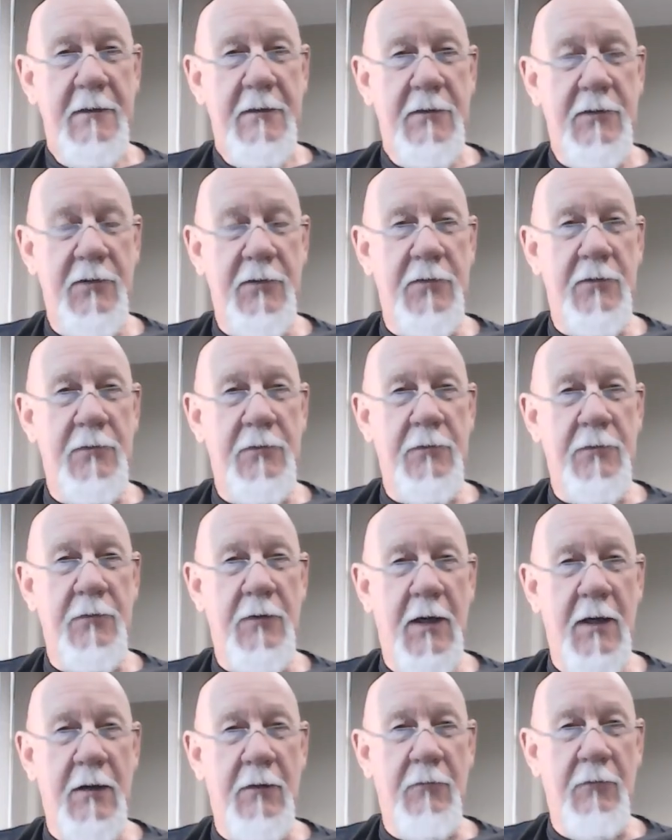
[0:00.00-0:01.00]
to
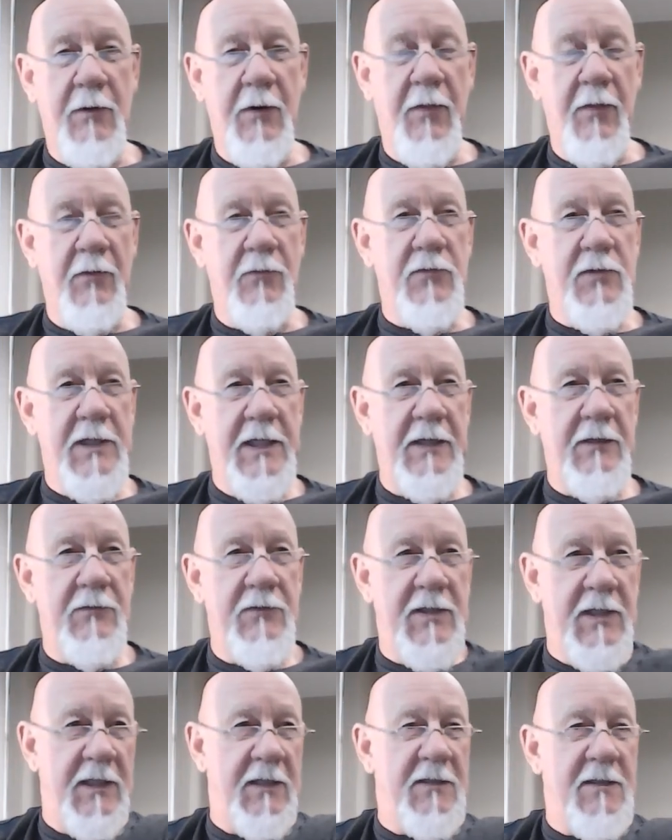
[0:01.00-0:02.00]
one of those
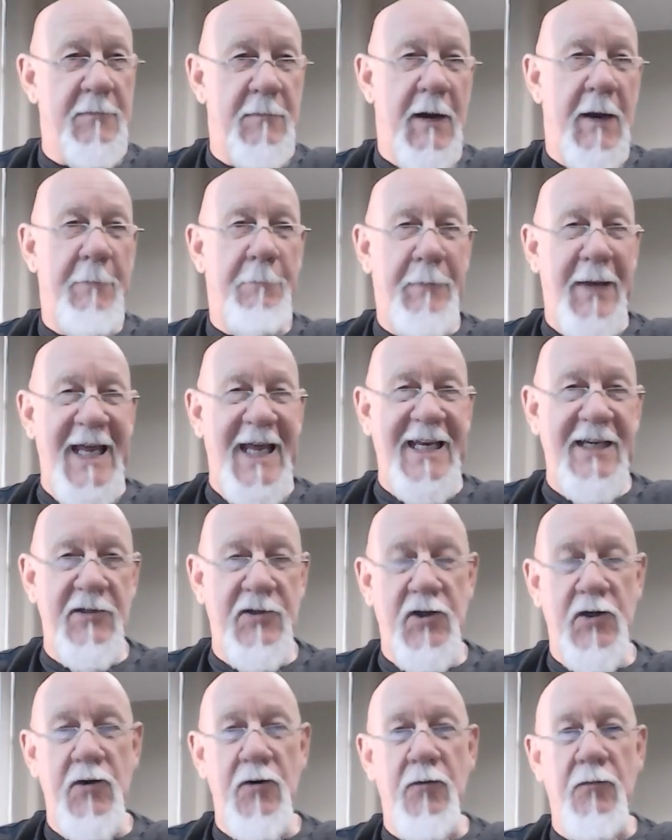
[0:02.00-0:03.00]
deals and somebody
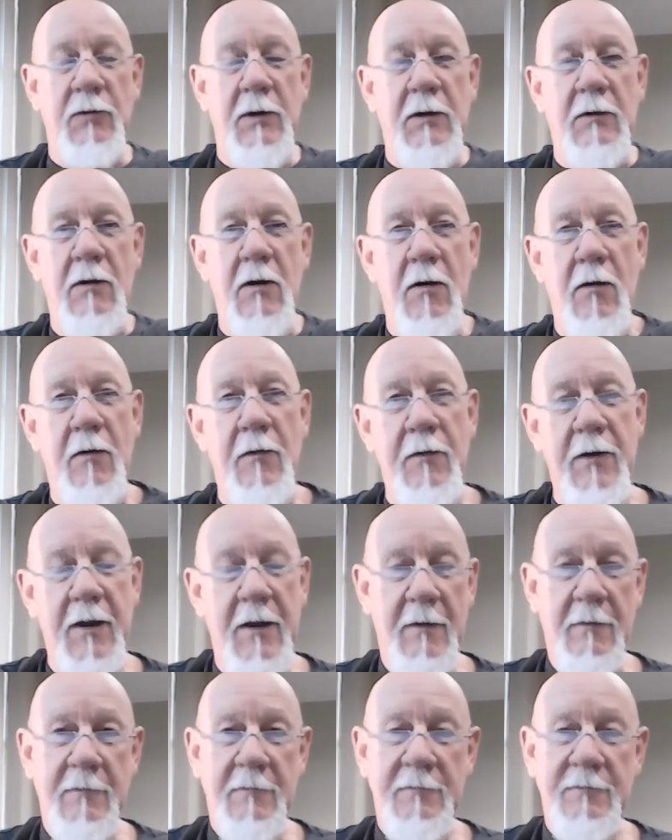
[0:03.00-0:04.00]
pinched you real hard.
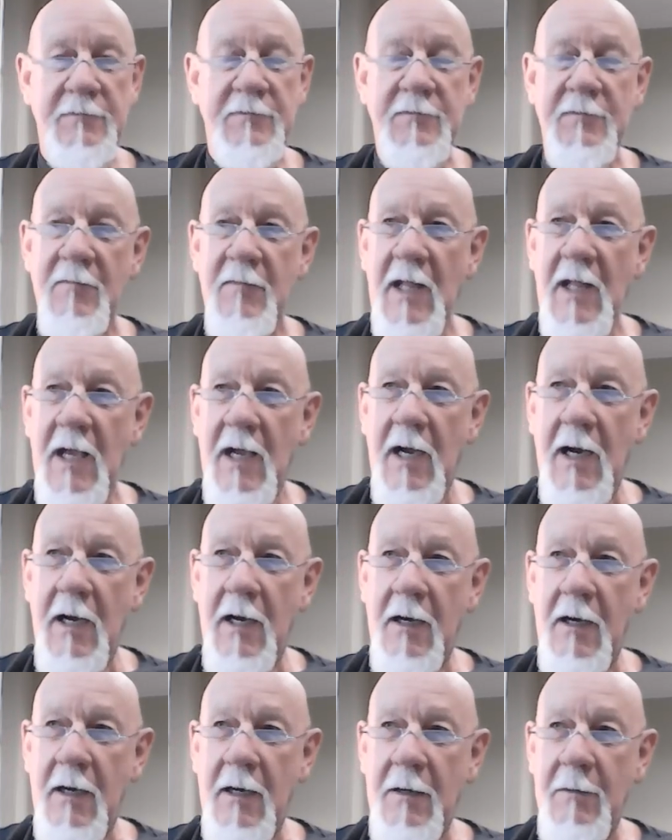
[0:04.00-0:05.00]

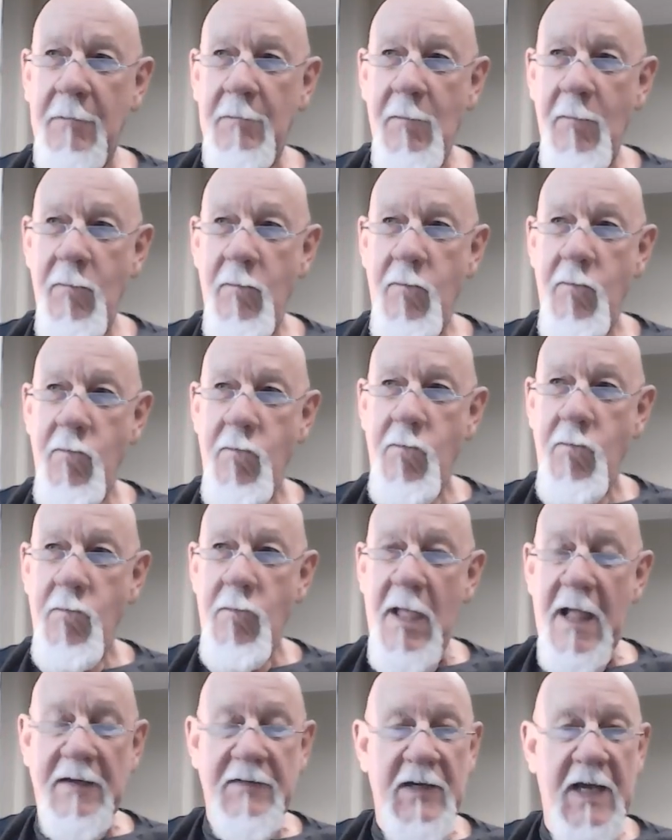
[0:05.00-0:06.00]

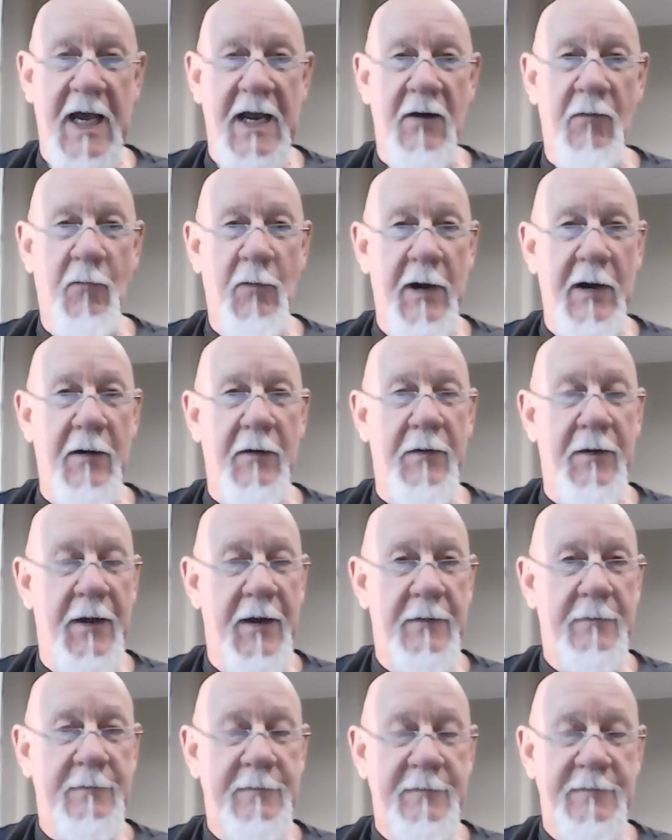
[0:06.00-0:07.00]
It's kind of weird.
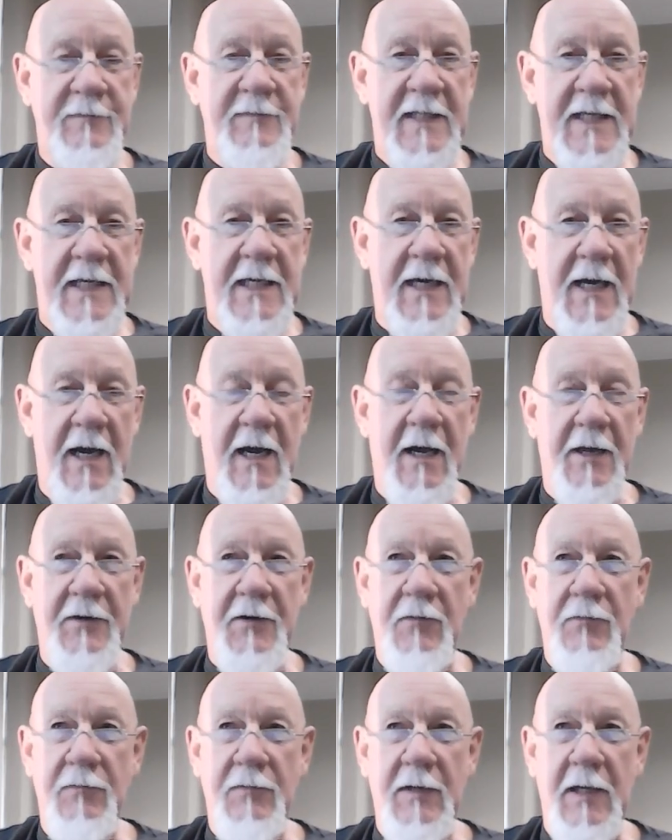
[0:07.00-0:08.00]
I
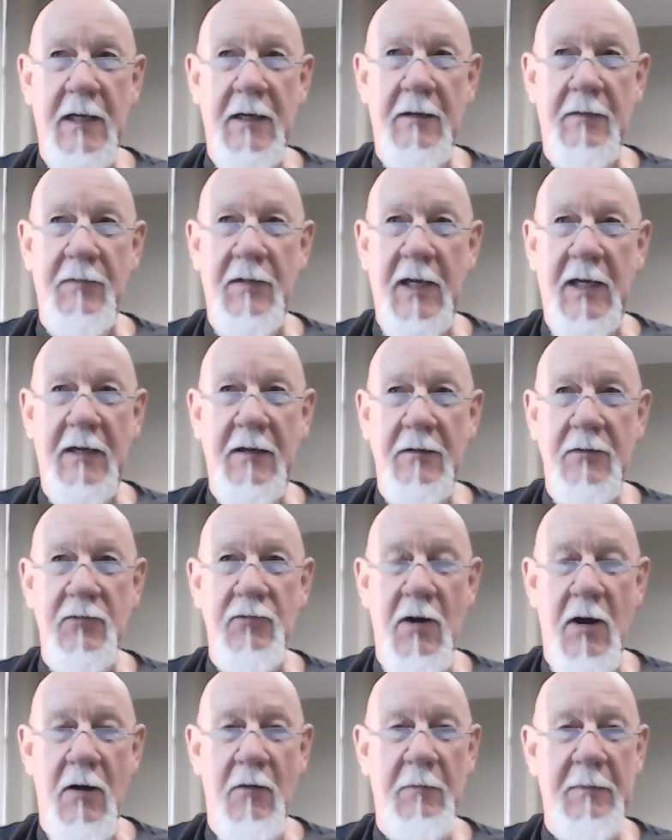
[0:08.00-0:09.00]
don't. They couldn't
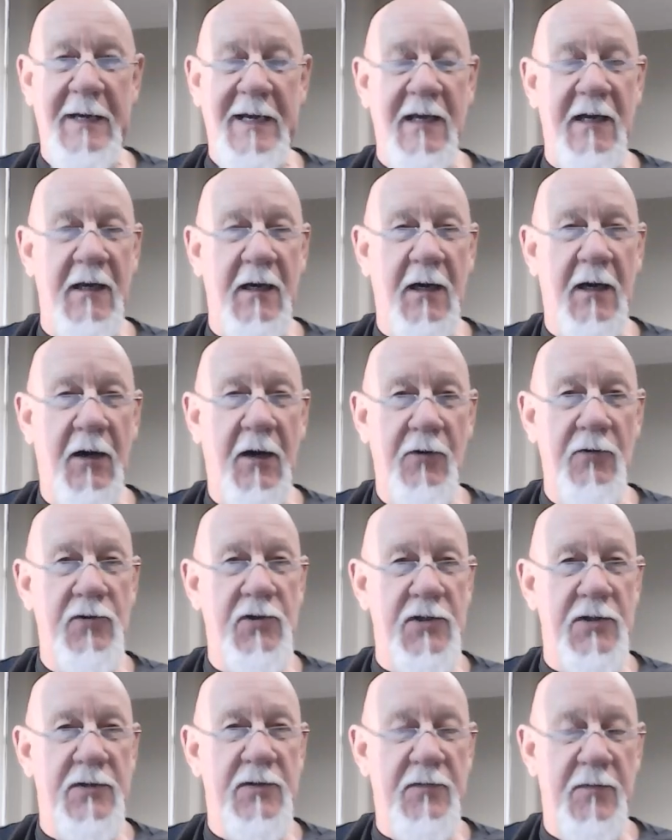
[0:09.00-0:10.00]
draw many
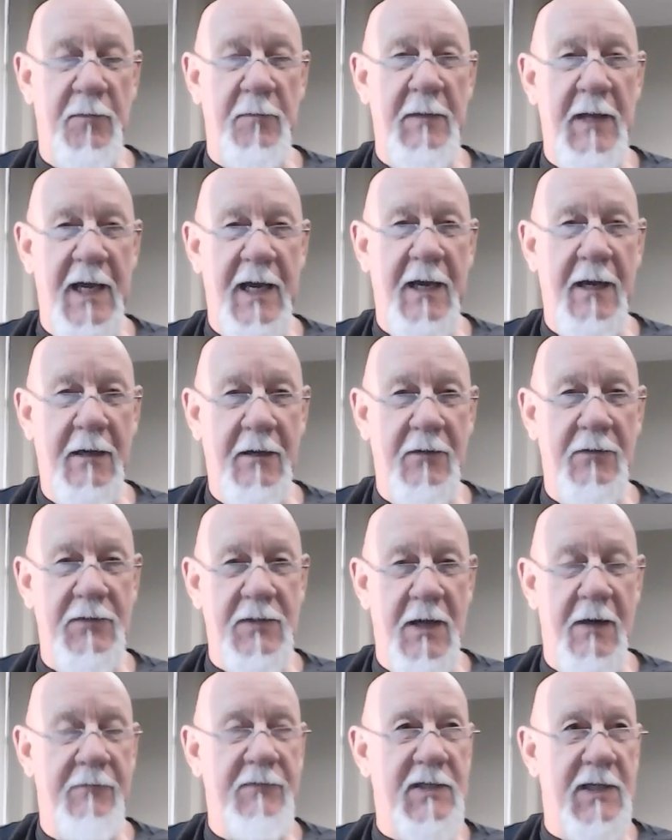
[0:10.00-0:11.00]
conclusions from that because
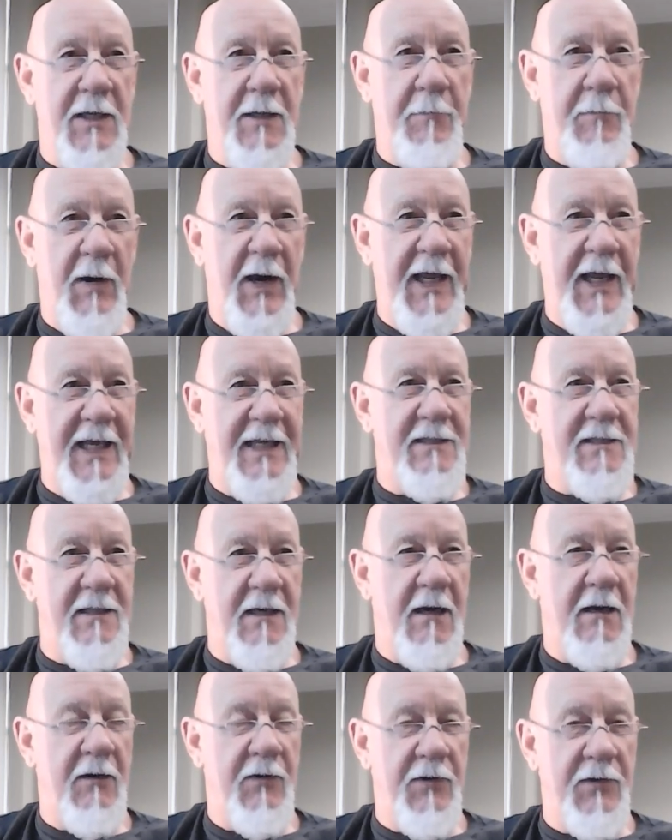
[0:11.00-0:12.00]
obviously a plant's
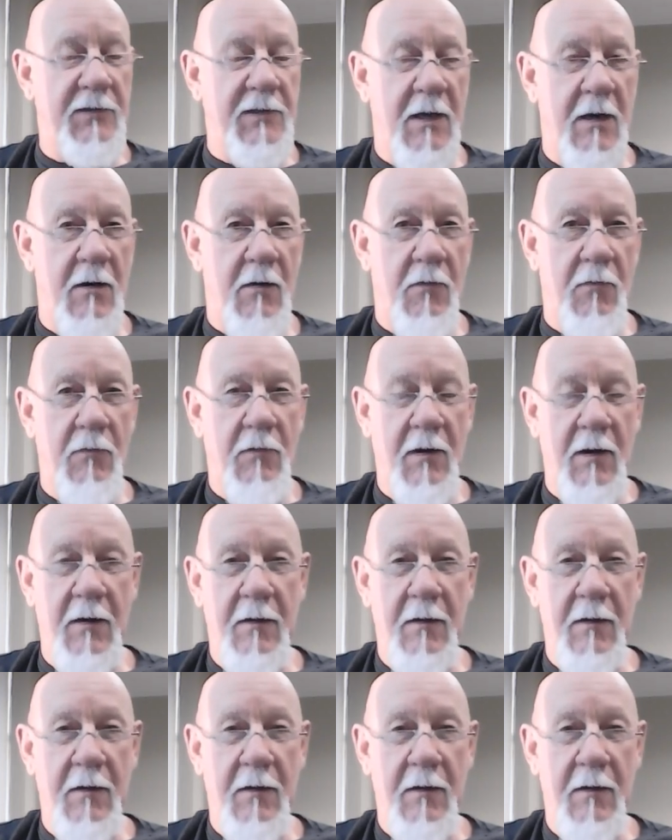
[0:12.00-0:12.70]
not going to talk.